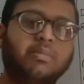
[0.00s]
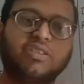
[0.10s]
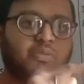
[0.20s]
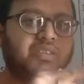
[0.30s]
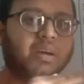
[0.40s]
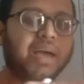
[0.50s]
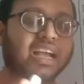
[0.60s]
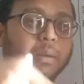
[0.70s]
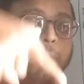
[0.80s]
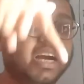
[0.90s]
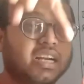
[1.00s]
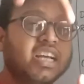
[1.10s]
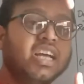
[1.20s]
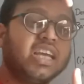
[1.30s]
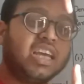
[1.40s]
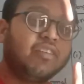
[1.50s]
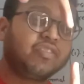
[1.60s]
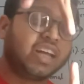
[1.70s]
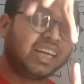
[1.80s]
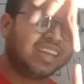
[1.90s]
must be some angle. But
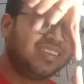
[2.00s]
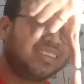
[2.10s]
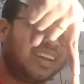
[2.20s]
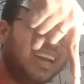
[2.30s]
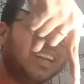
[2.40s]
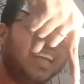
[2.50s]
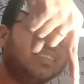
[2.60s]
if the incident ray